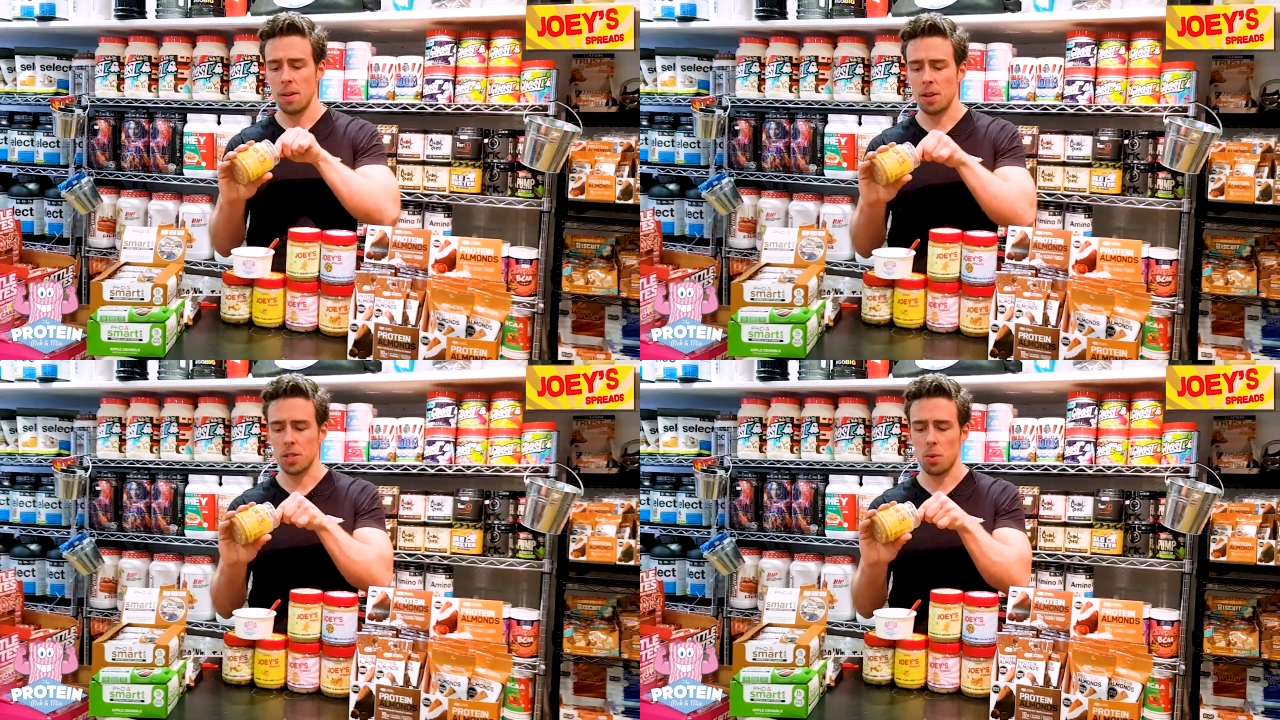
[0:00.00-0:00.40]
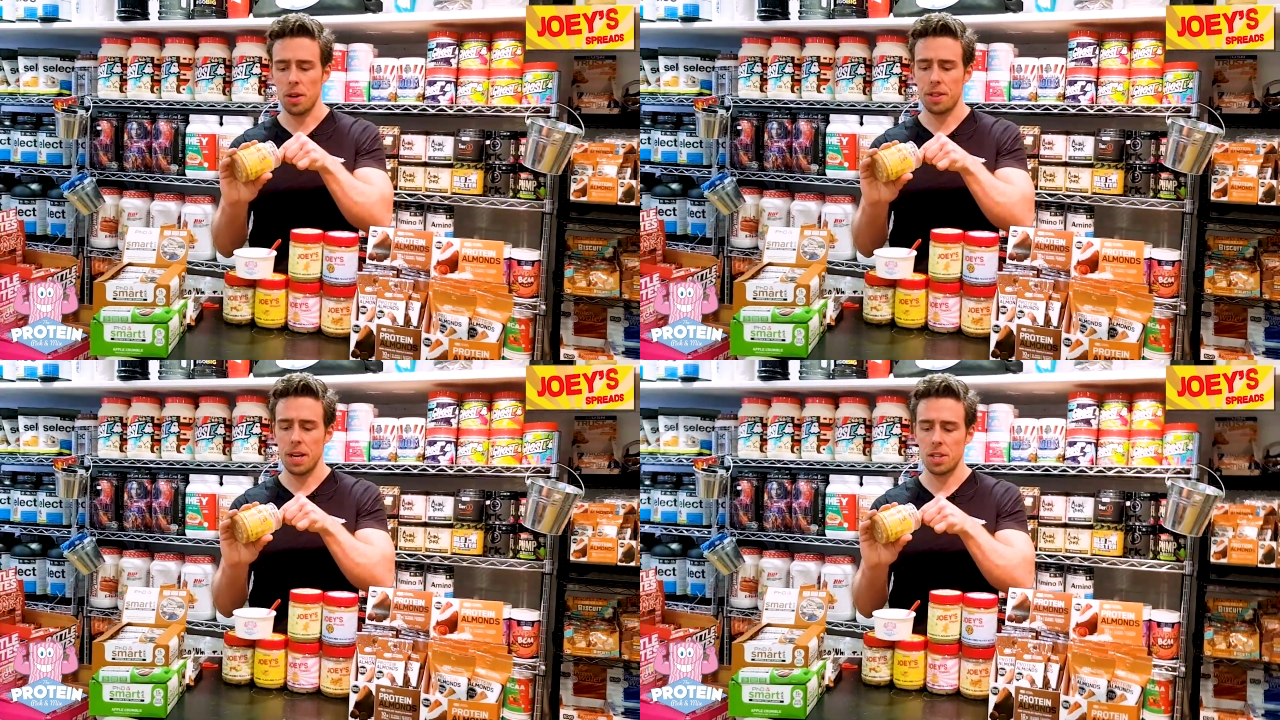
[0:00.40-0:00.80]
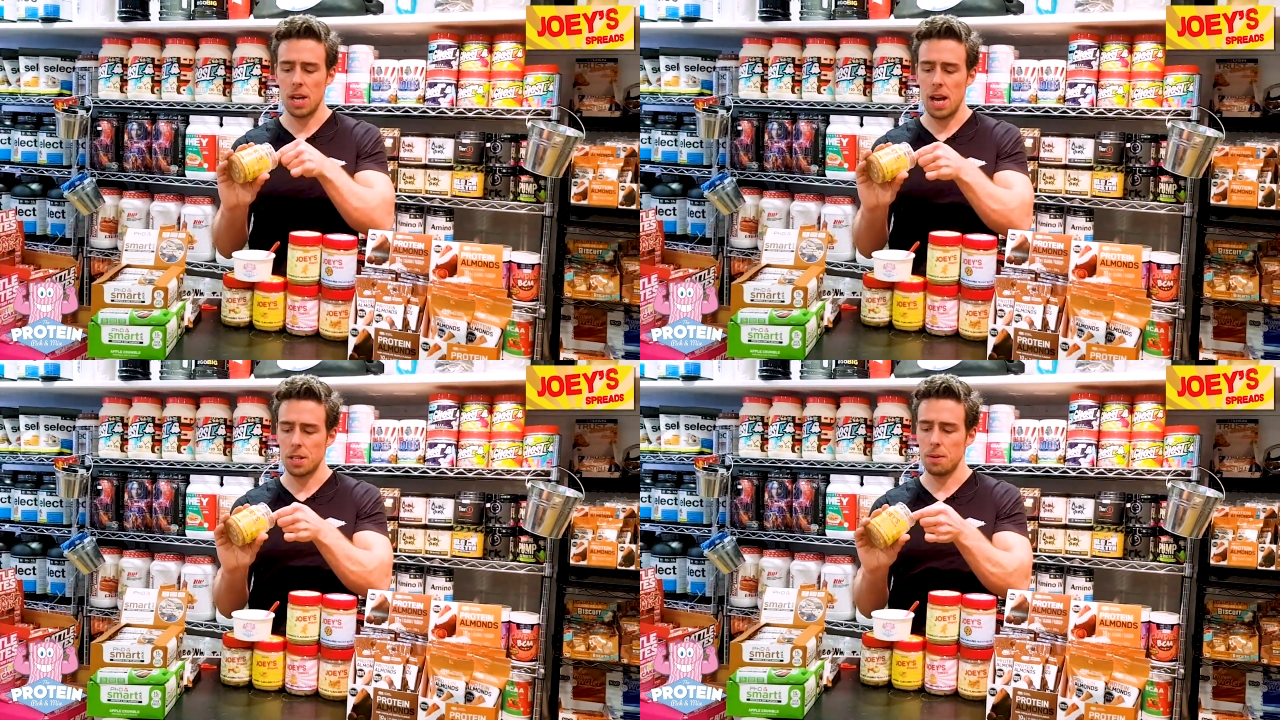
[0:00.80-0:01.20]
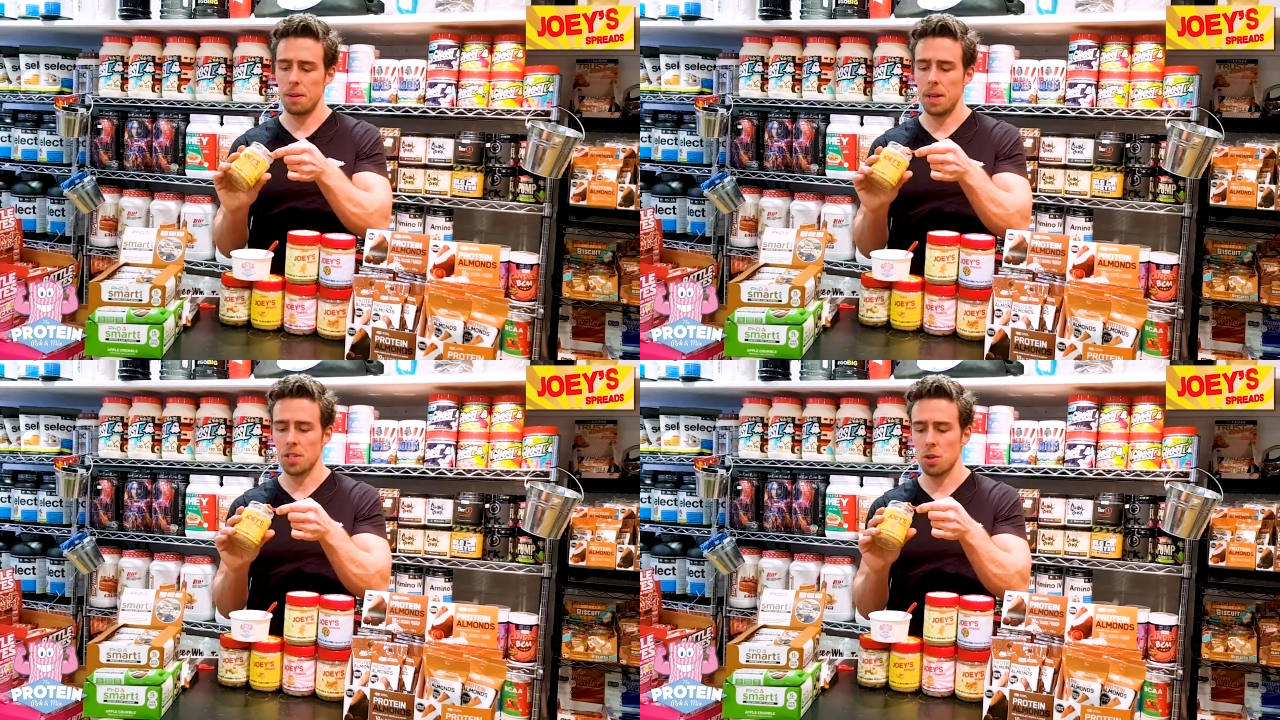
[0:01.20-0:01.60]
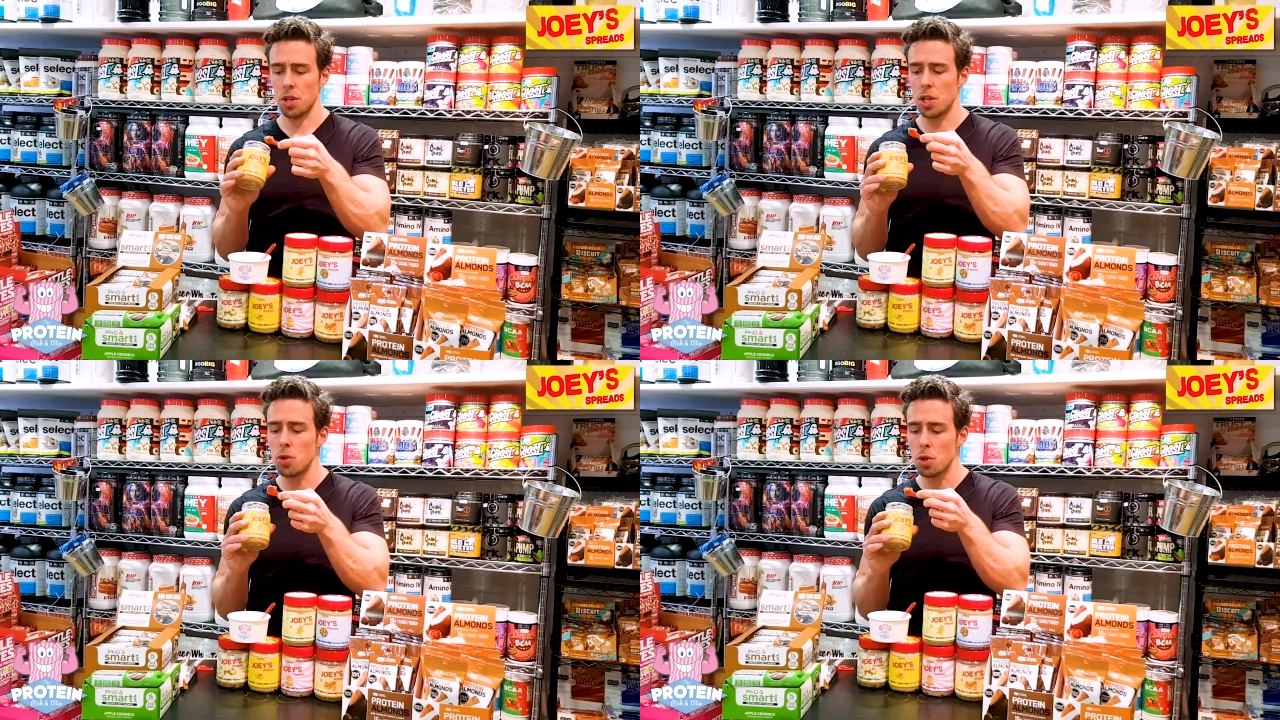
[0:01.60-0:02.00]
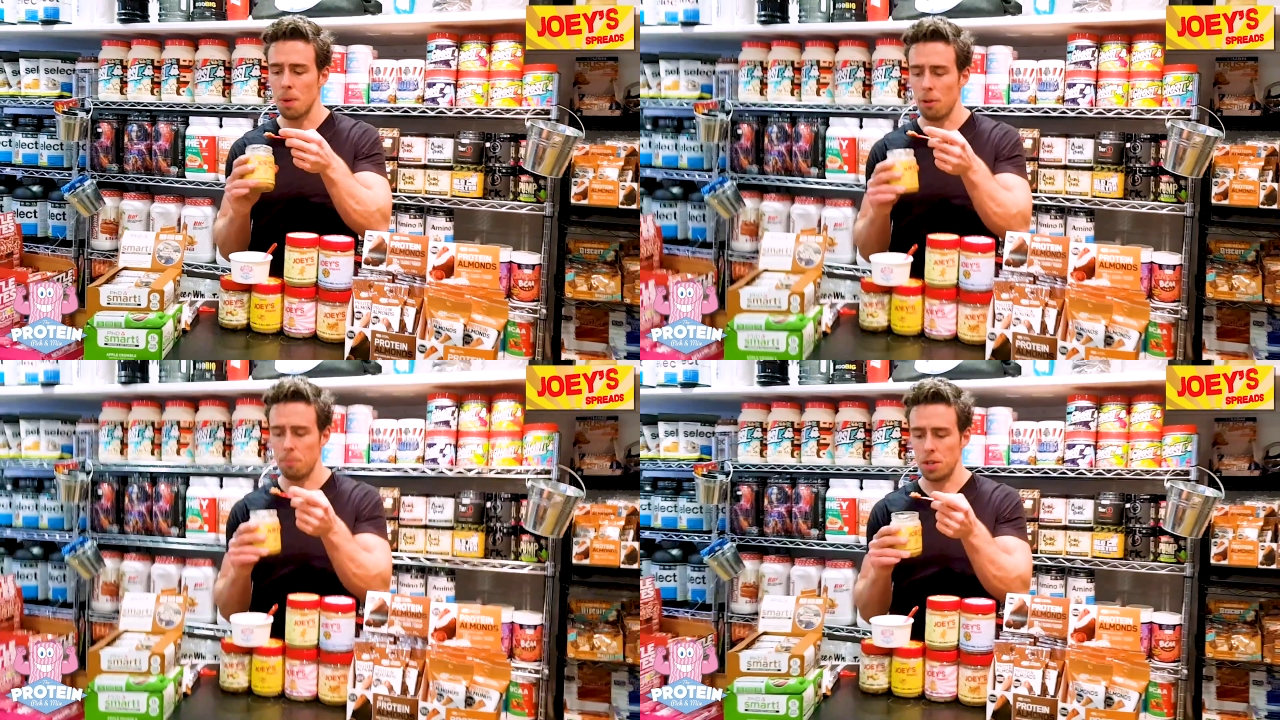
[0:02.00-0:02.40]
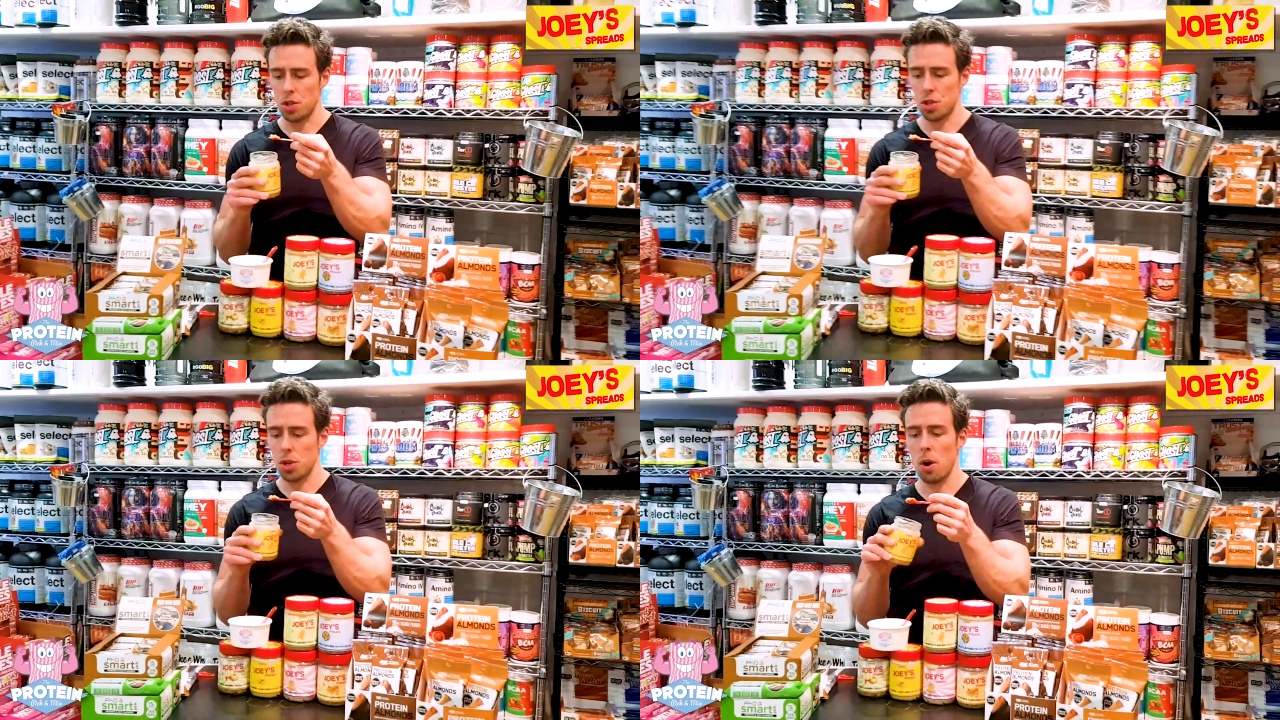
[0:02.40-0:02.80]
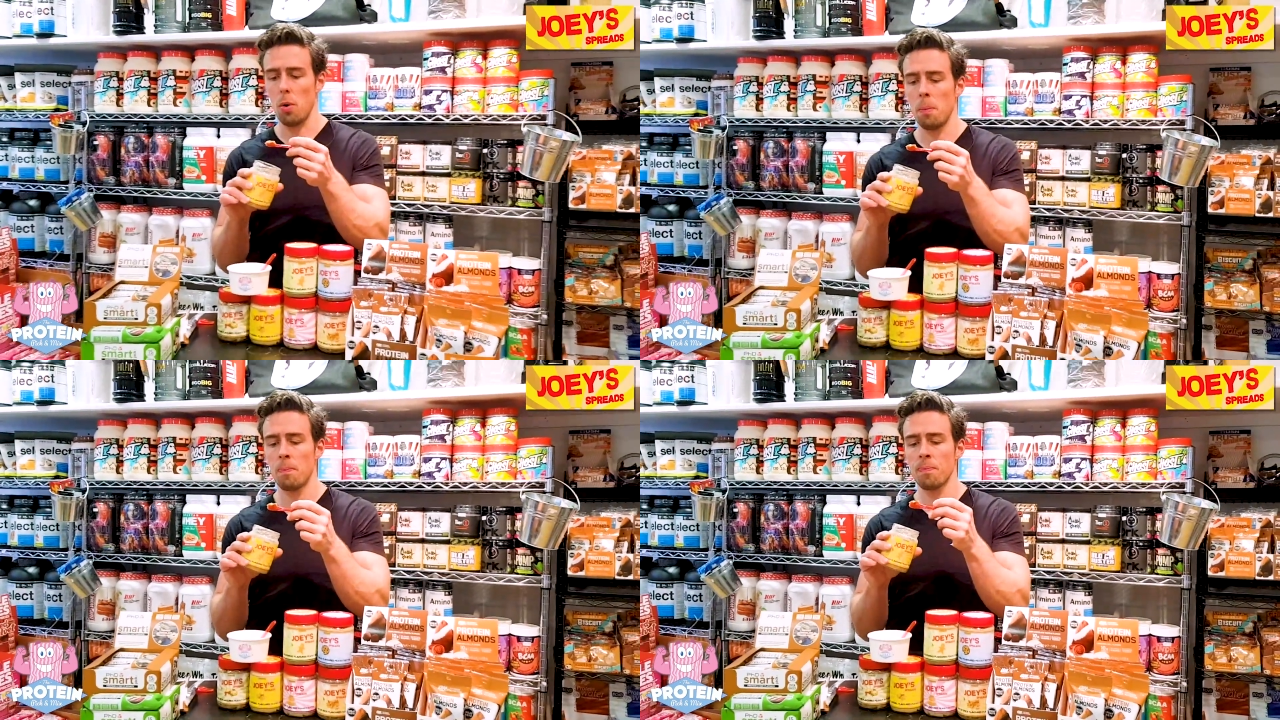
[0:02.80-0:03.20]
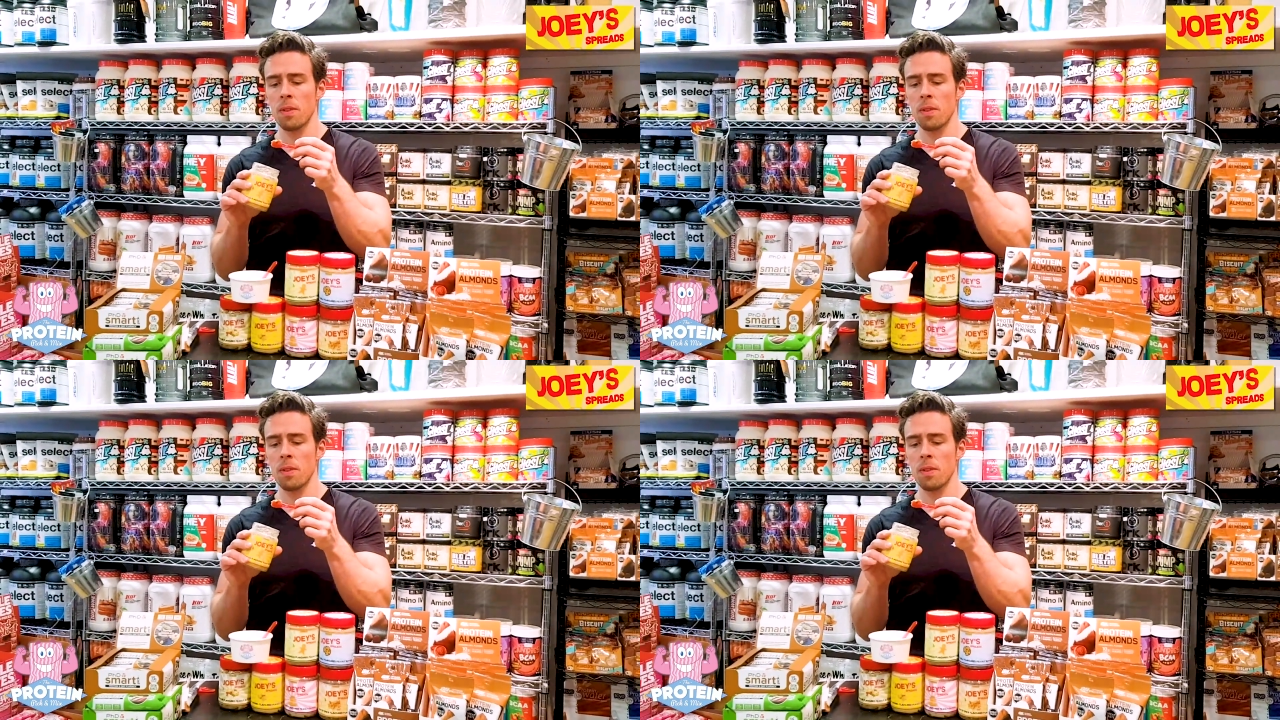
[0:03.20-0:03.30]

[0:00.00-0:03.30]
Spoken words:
Though it's quite thick set. There's not a huge amount for me to show.